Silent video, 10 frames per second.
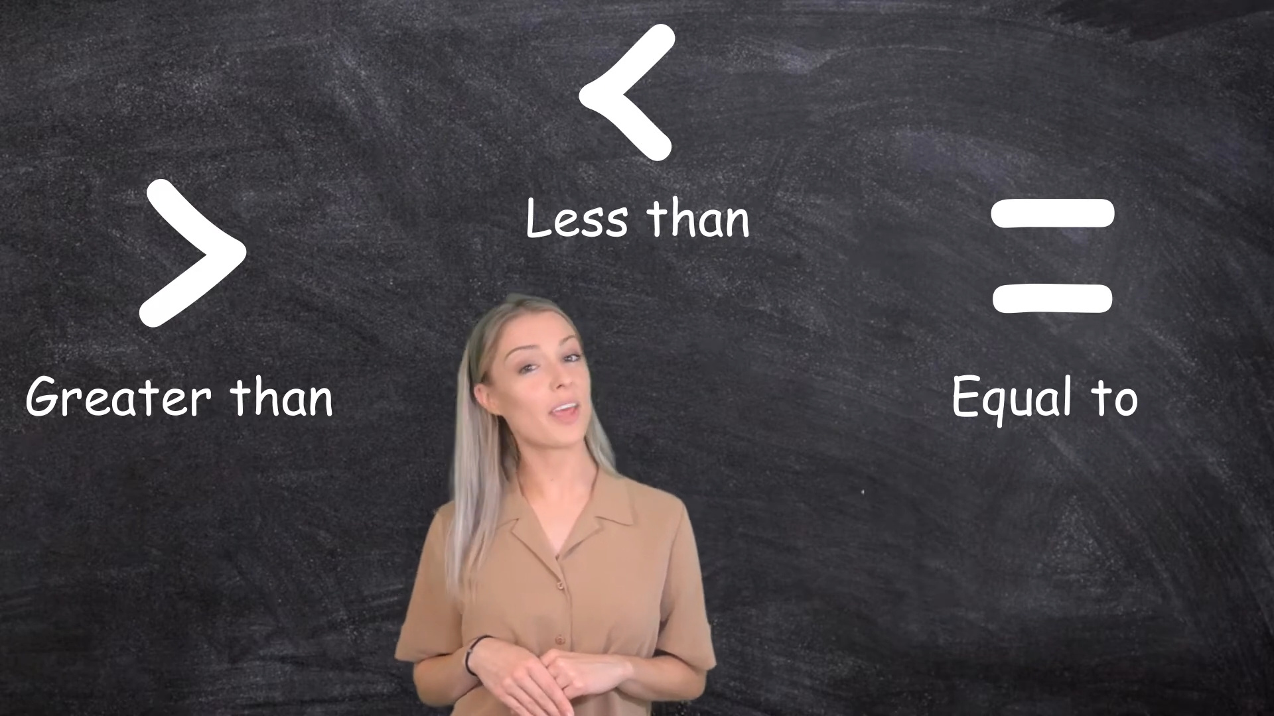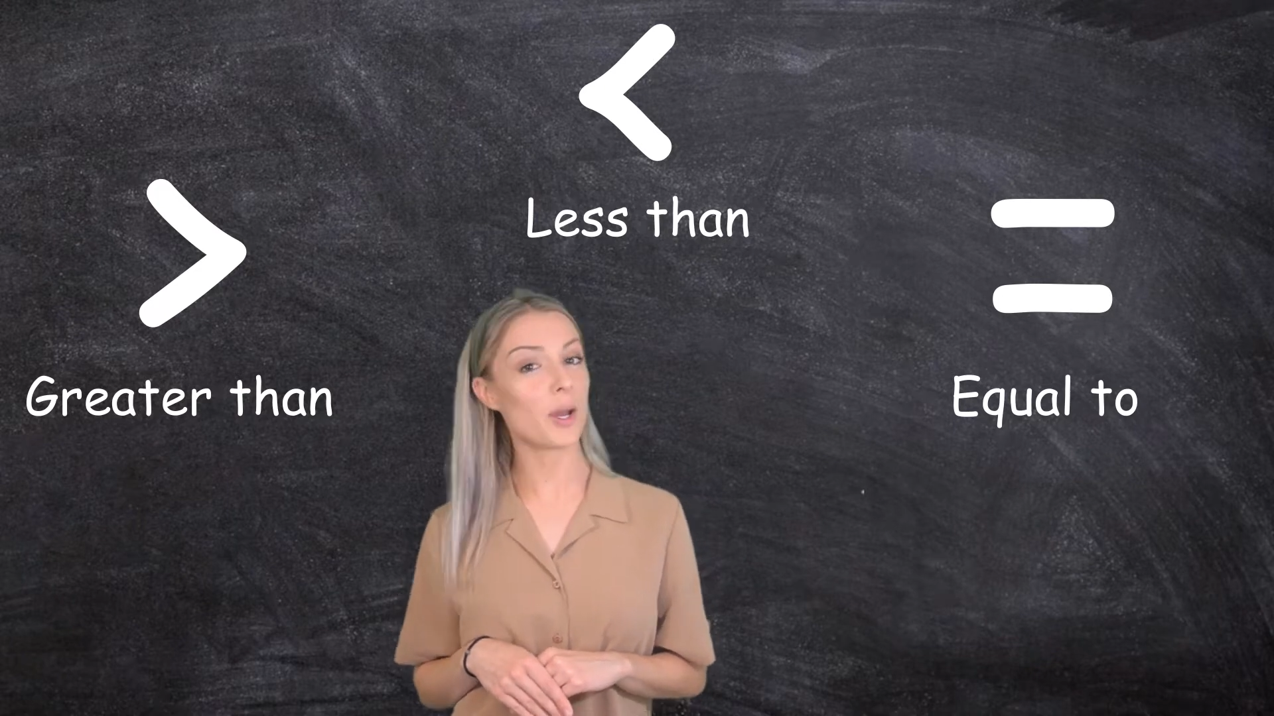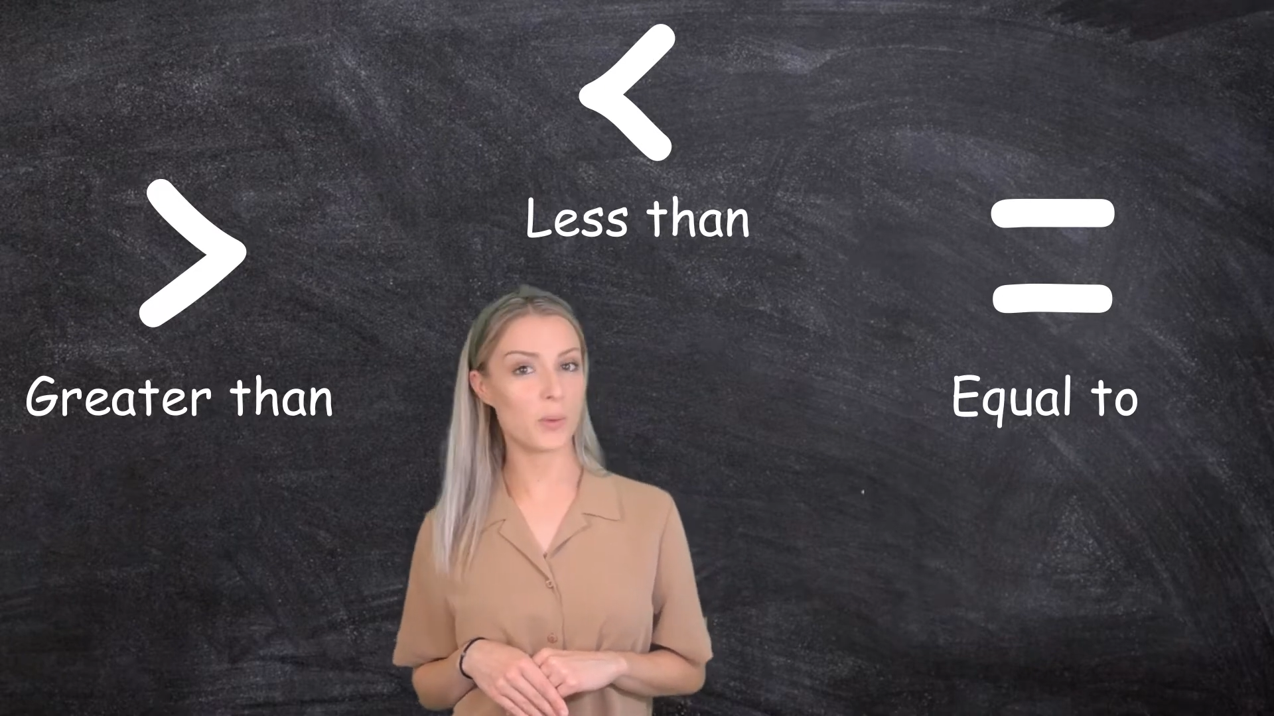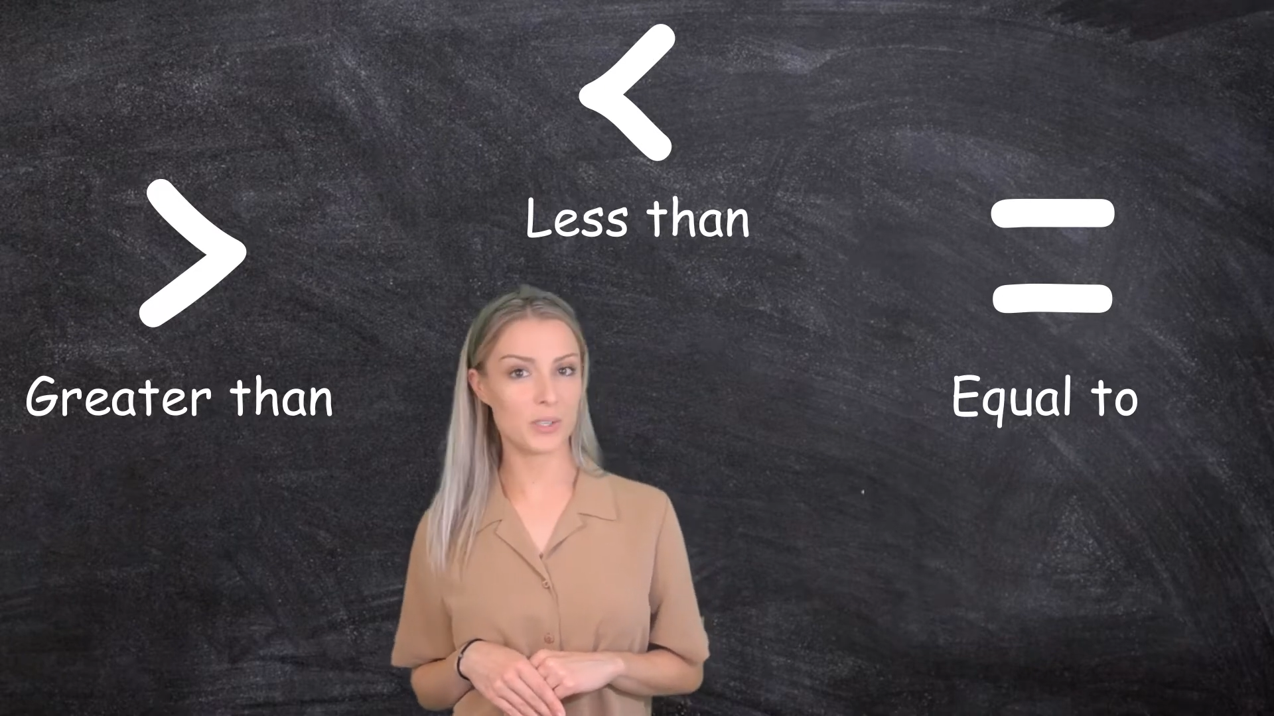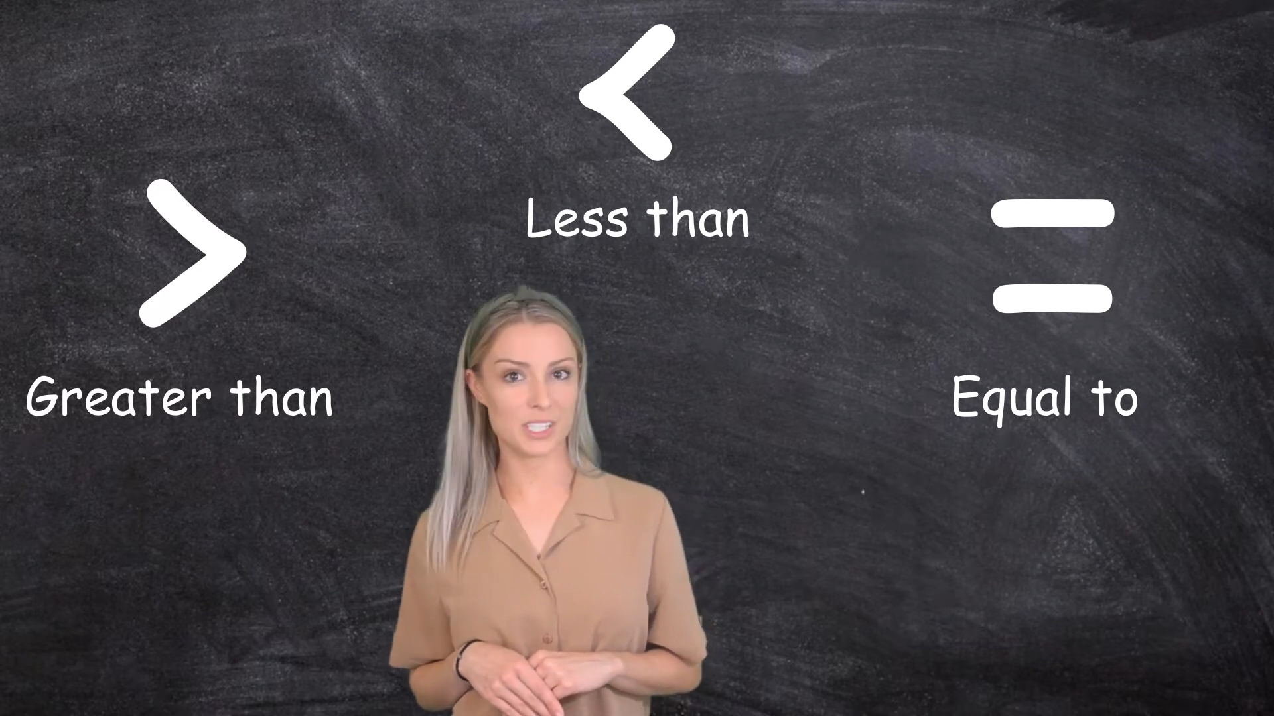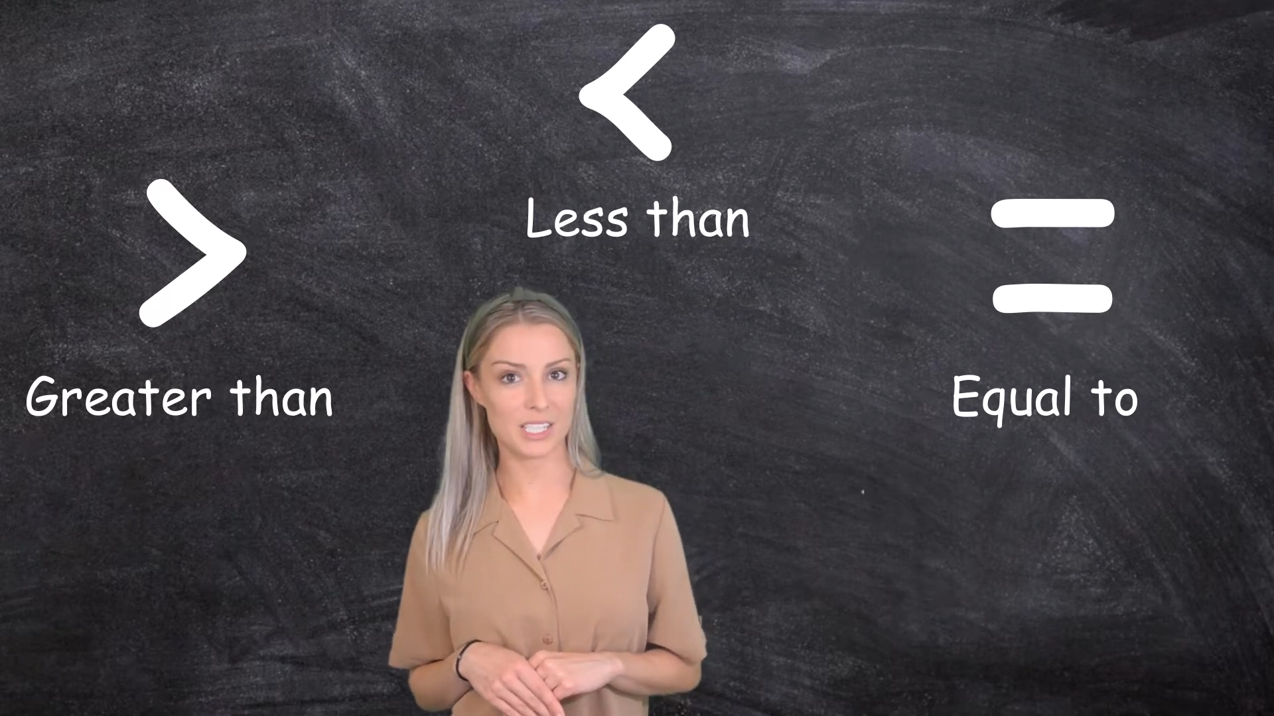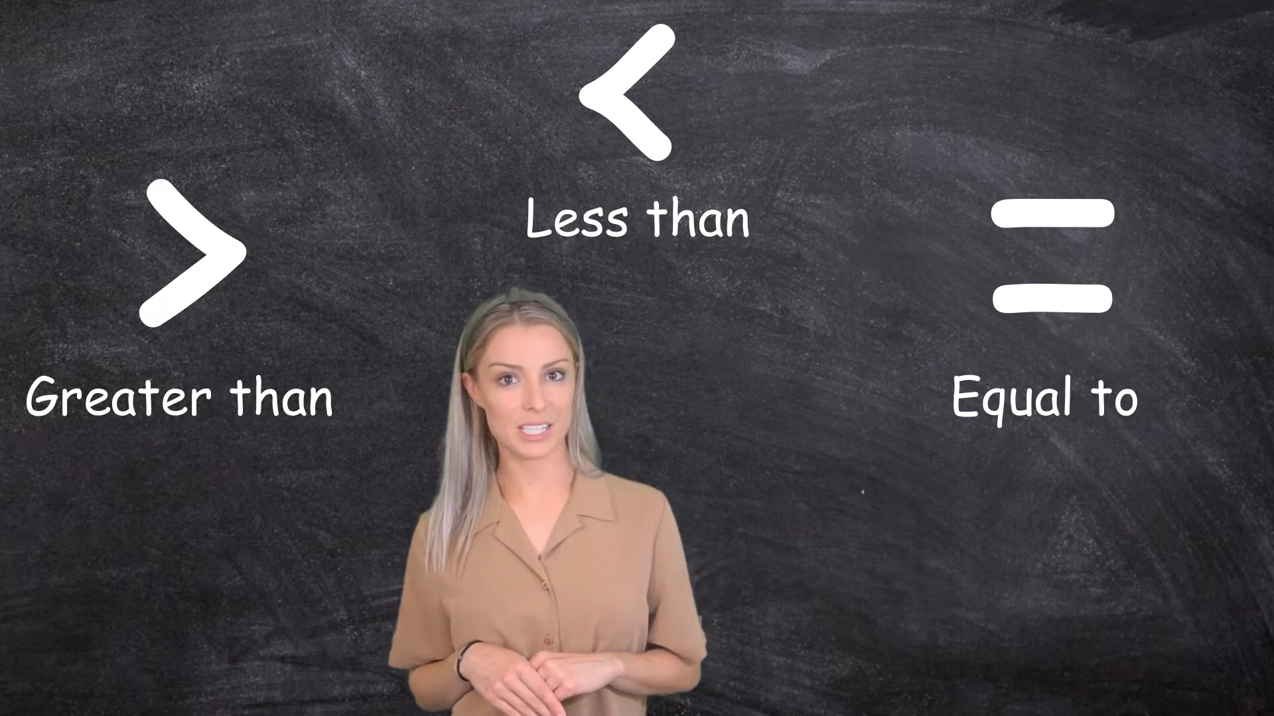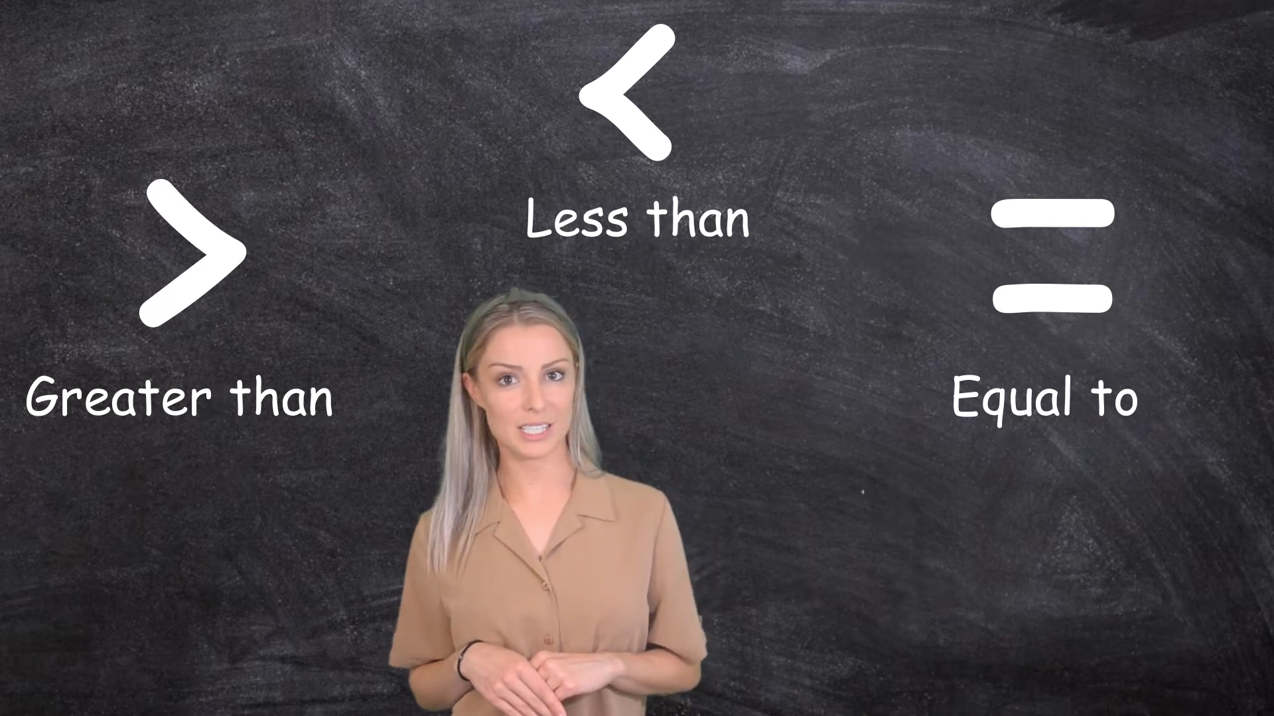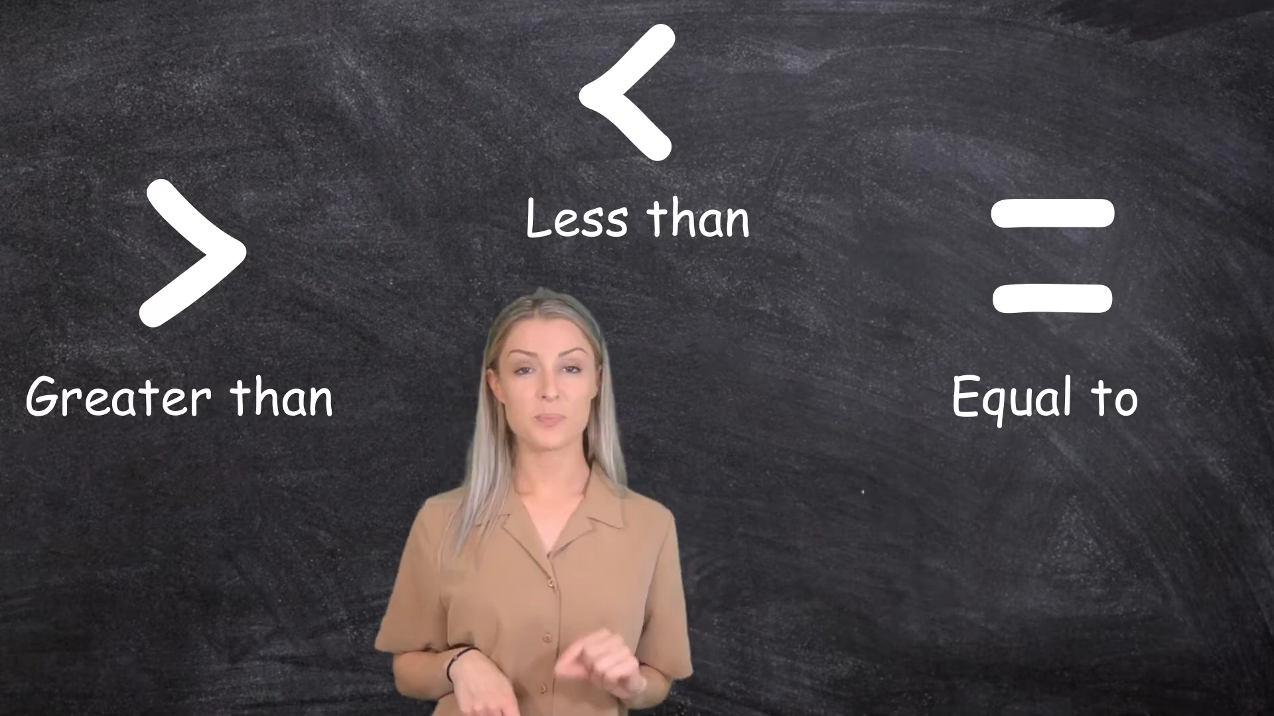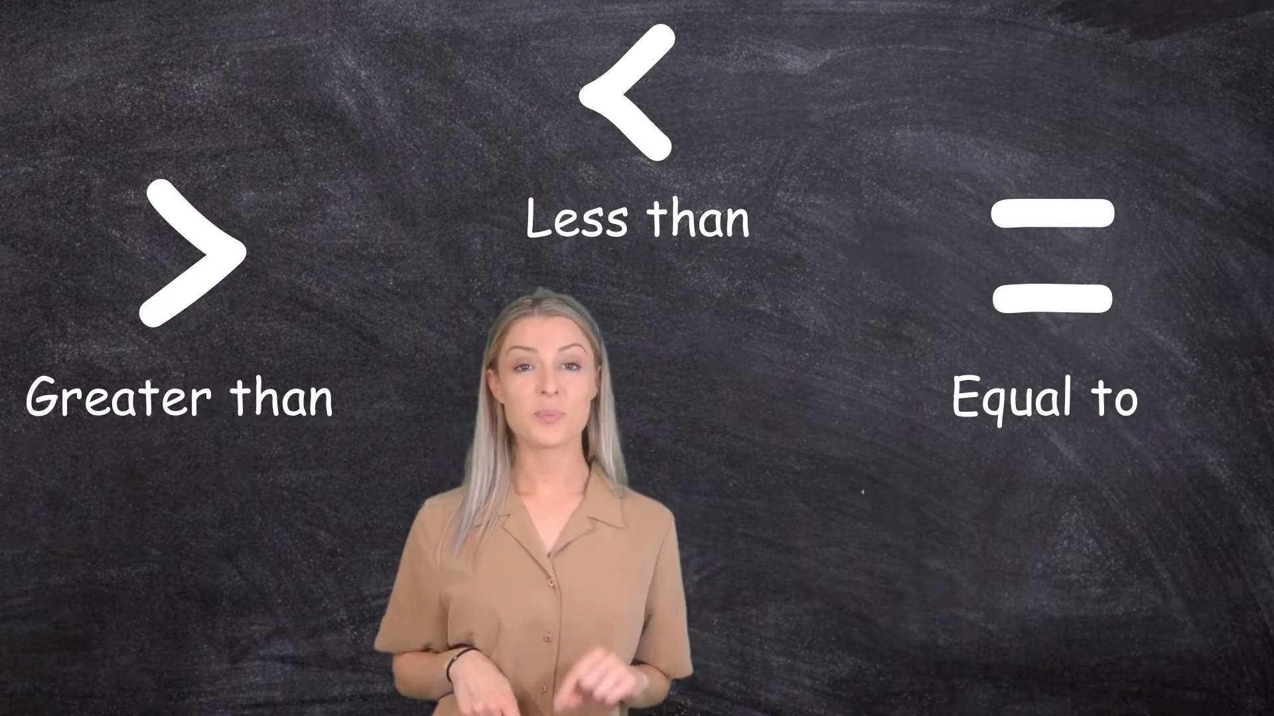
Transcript: quantities.